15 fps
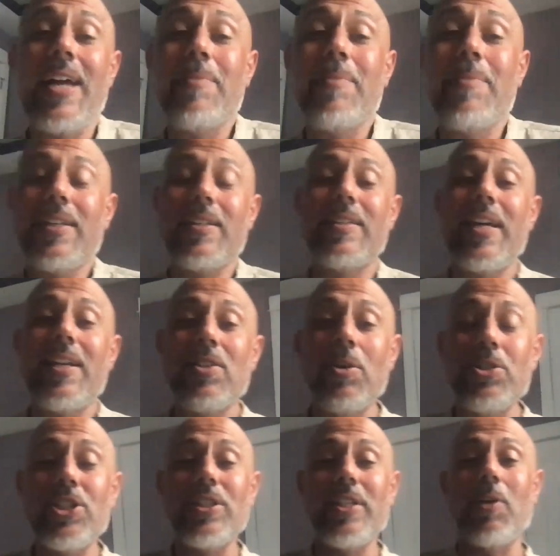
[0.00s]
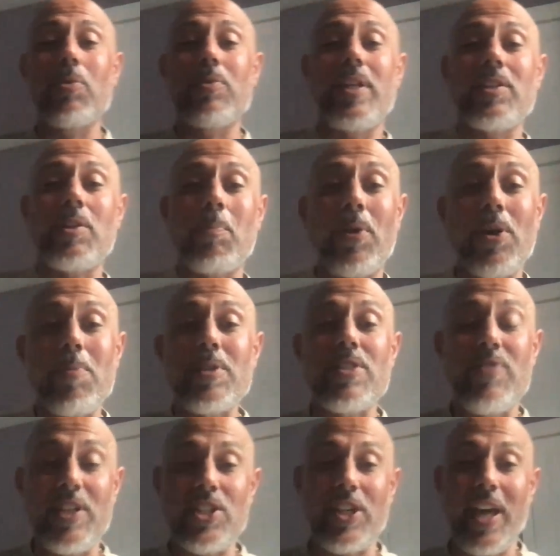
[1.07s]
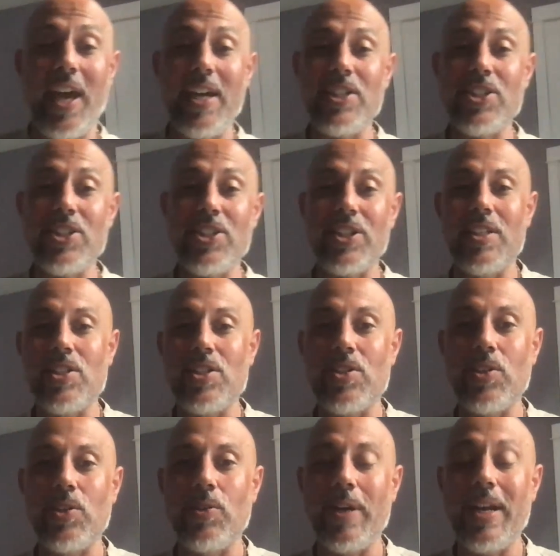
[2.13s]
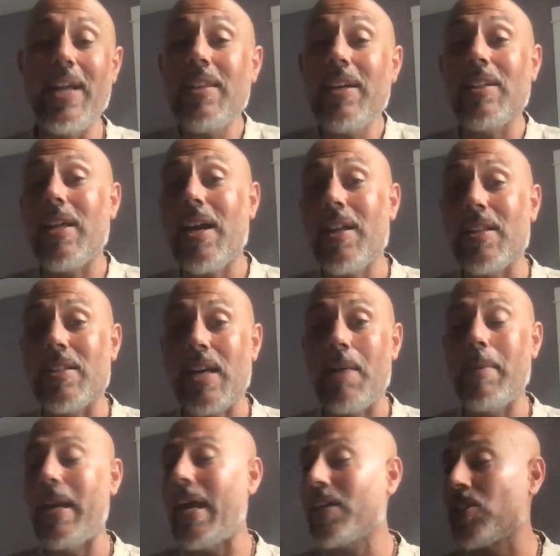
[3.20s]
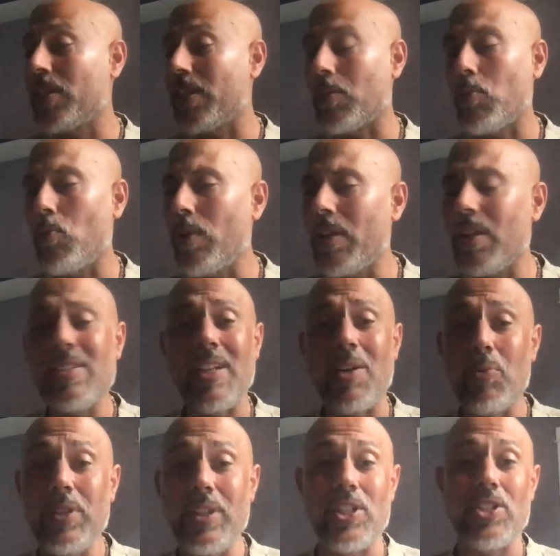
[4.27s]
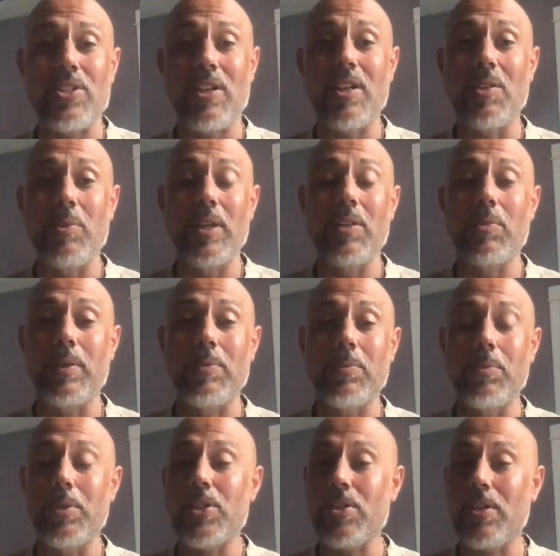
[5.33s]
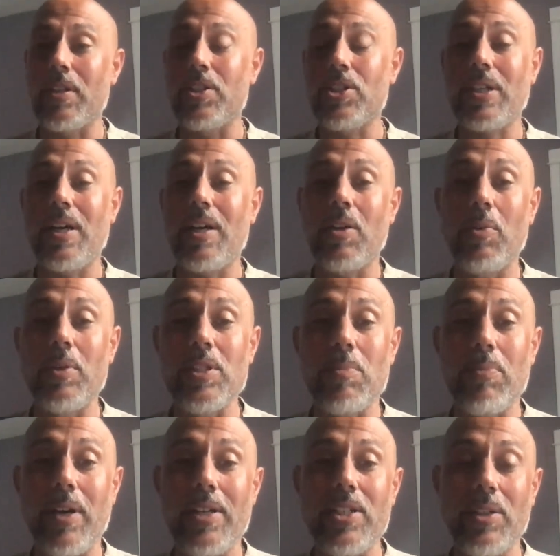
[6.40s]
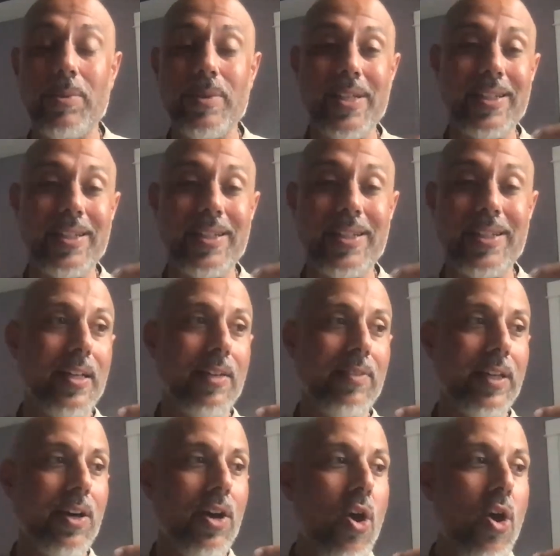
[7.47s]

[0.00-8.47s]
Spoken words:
mean, that notion that the purpose of education is to, and I think a lot of the time, and actually like one of the things I really started with when we started Chicago Wisdom Project was like this idea of like,